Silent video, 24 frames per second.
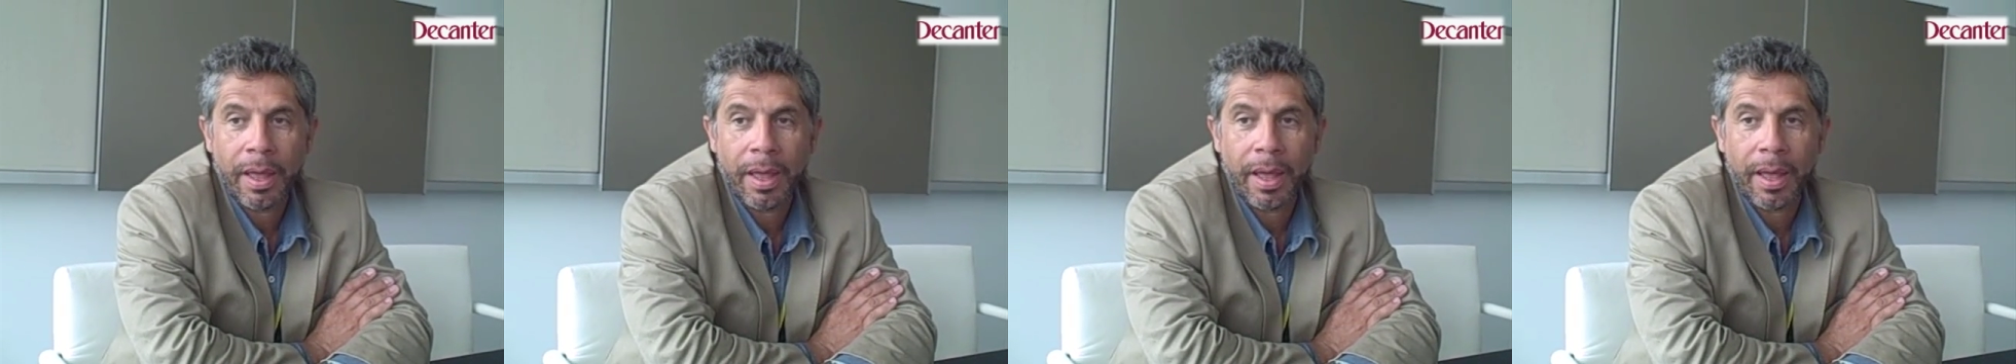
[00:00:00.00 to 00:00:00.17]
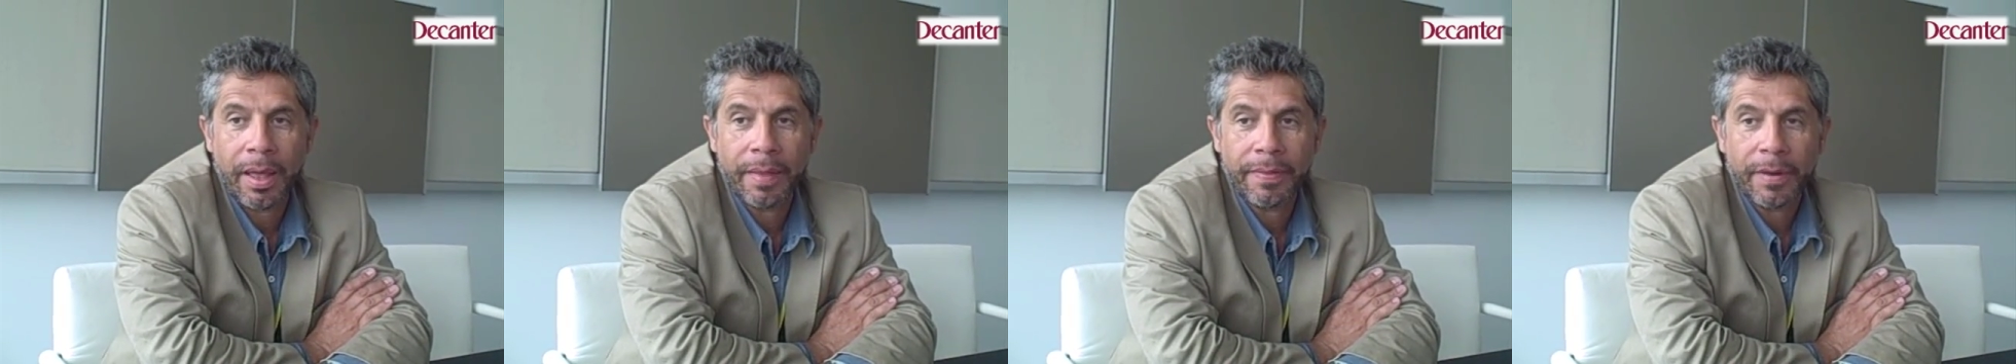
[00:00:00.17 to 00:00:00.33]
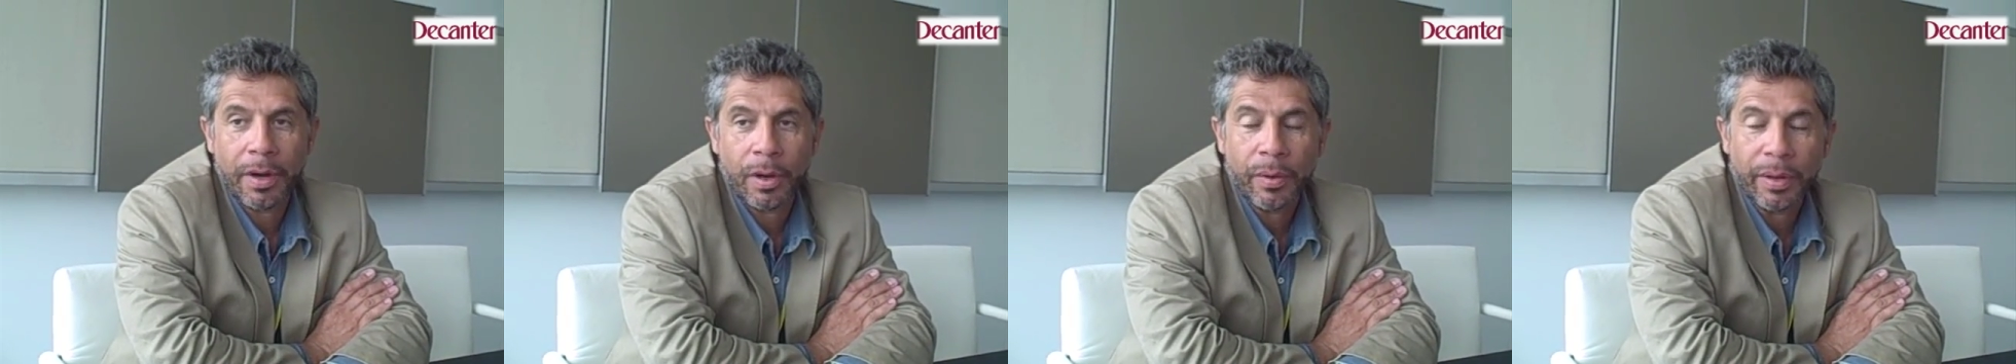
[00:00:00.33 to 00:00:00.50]

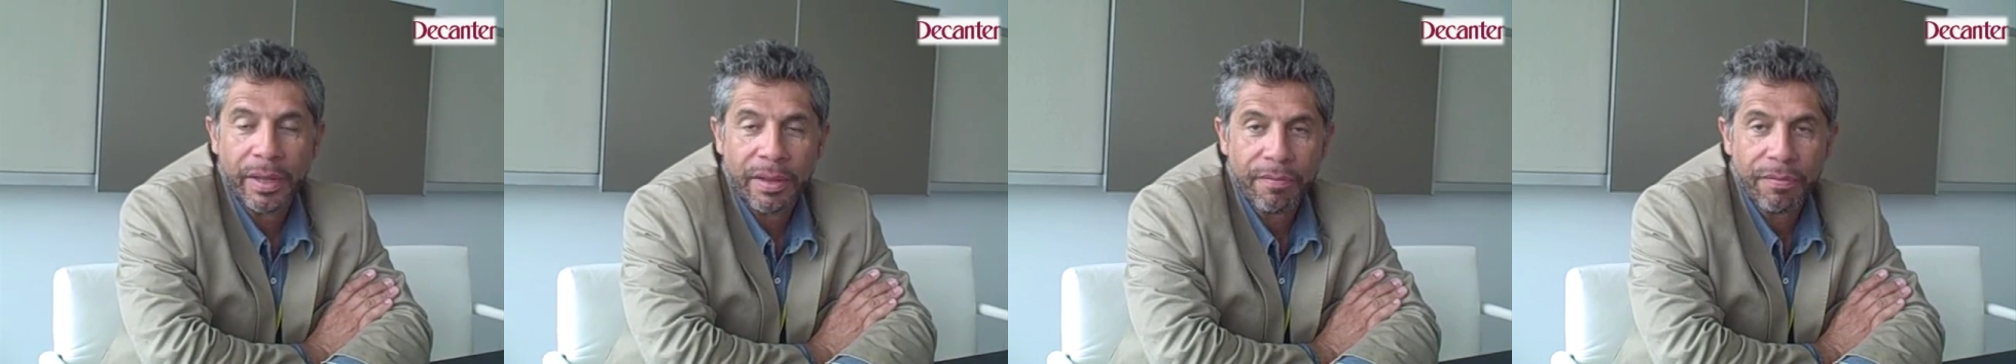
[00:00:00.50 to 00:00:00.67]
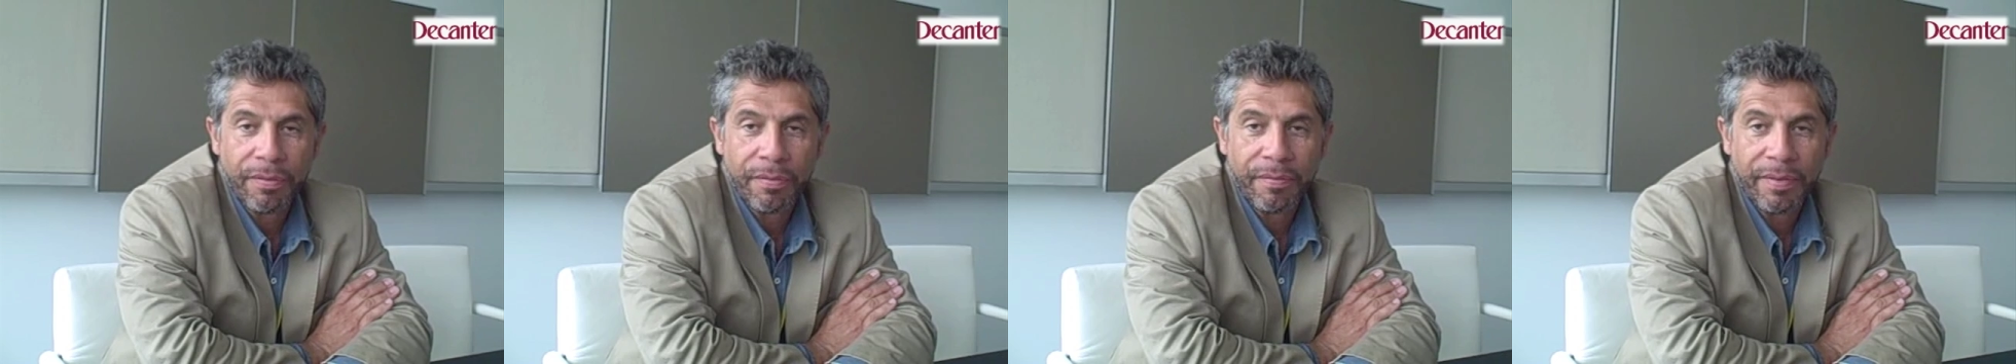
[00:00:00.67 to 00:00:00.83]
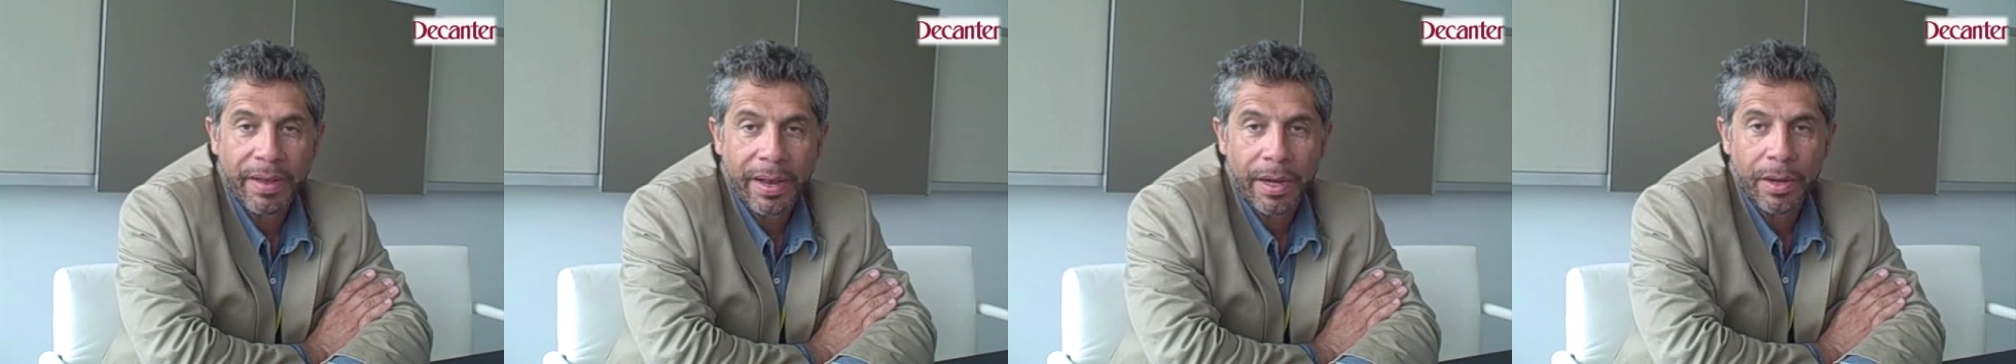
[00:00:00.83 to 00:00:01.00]
and they're looking
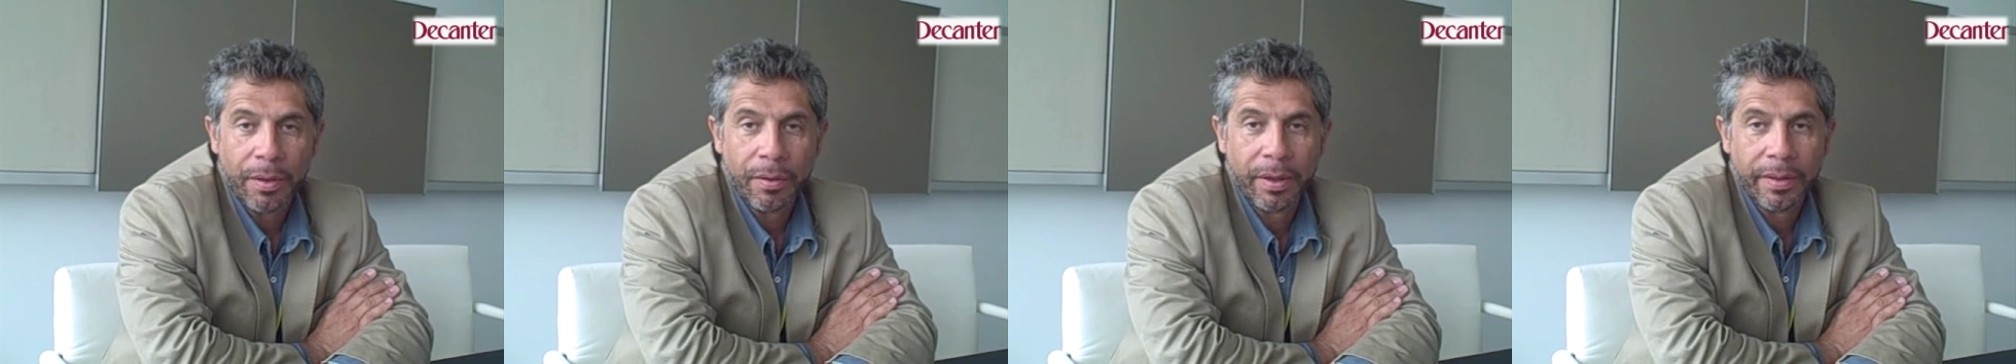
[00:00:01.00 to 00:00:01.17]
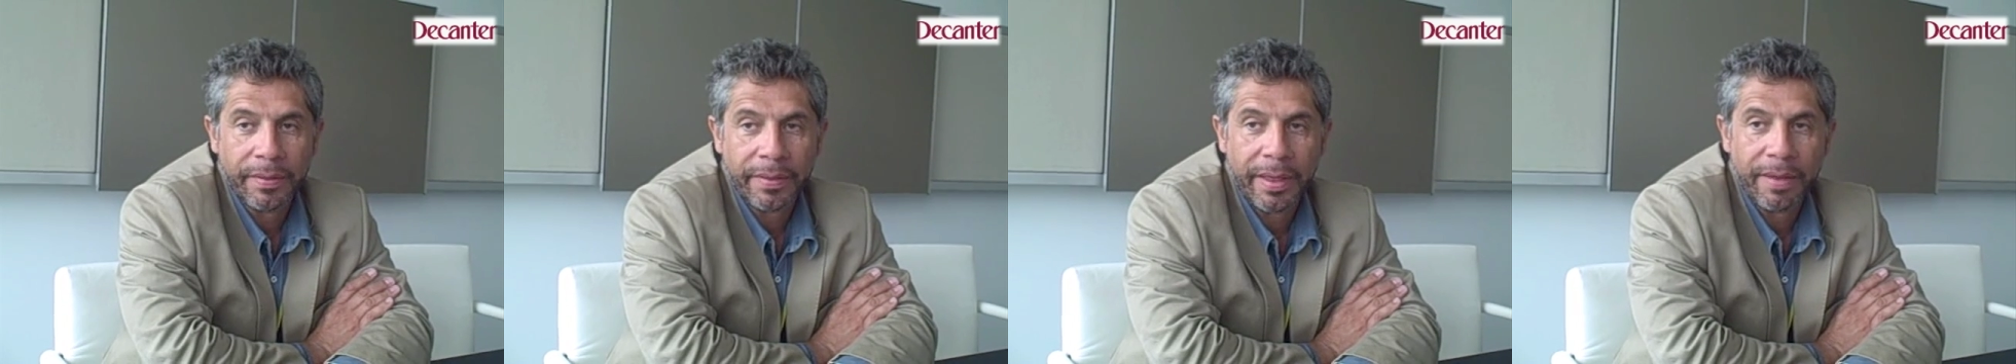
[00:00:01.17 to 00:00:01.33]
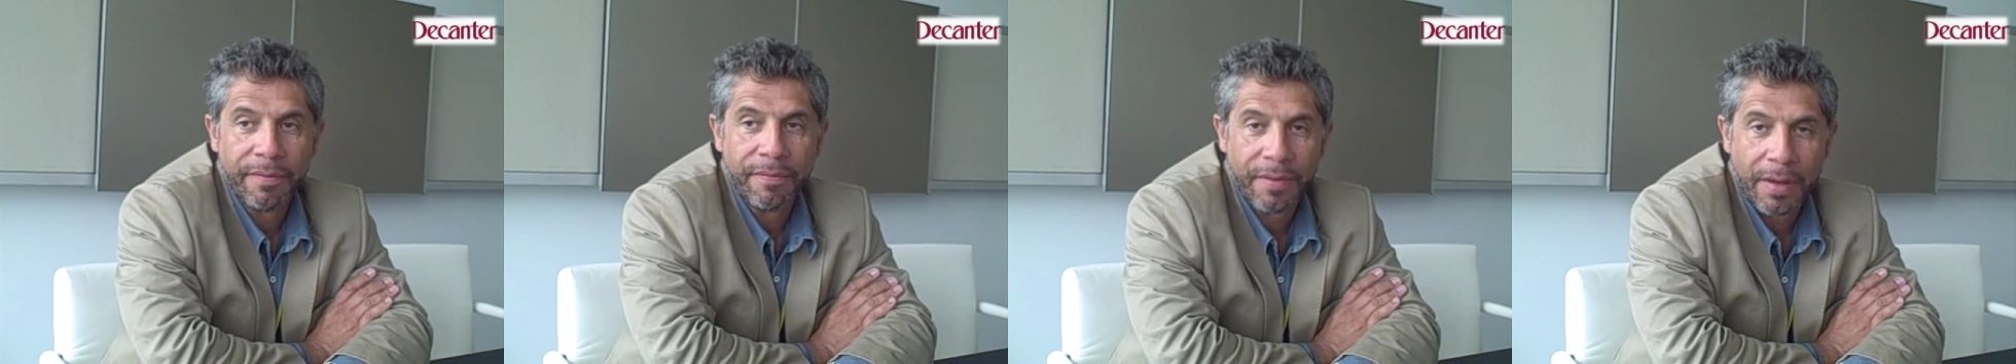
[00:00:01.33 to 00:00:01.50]
for value,
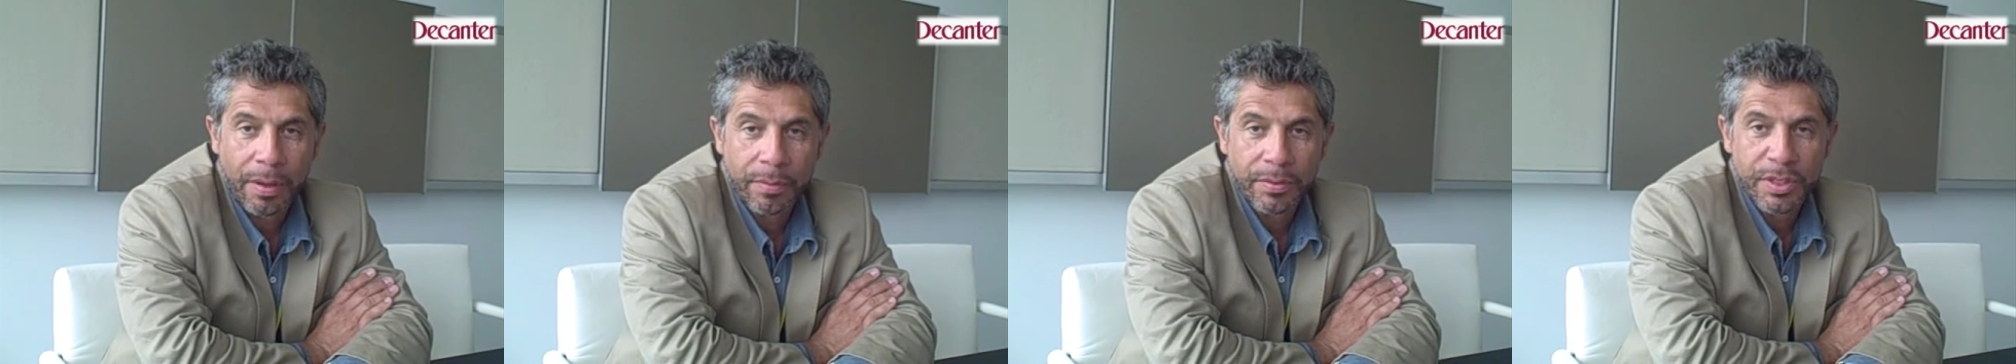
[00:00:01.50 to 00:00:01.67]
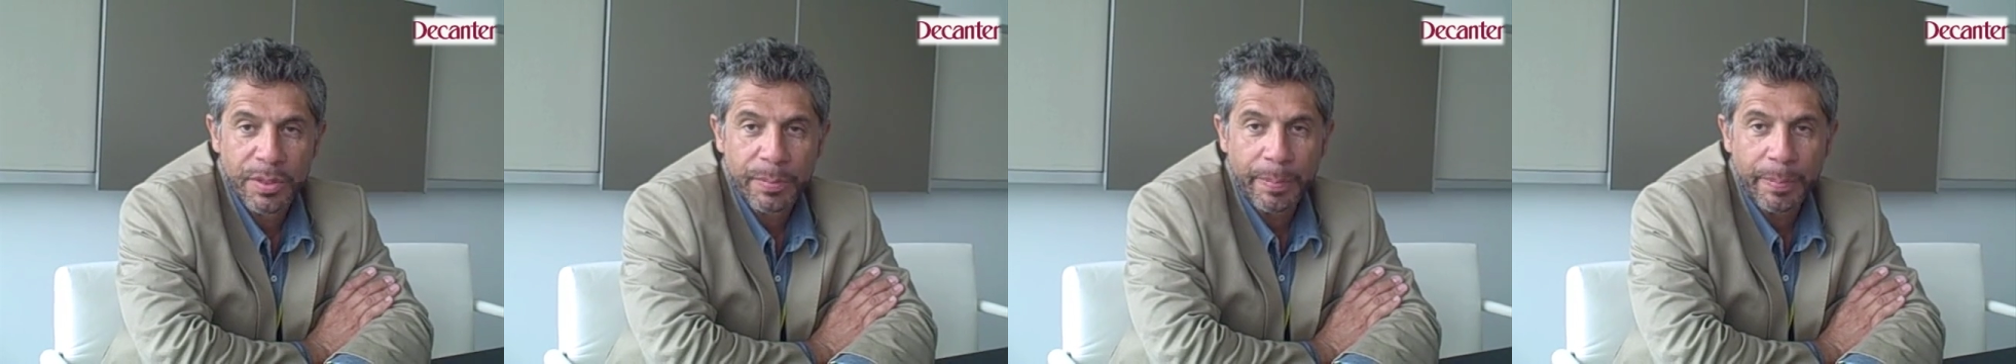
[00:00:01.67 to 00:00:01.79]
and they found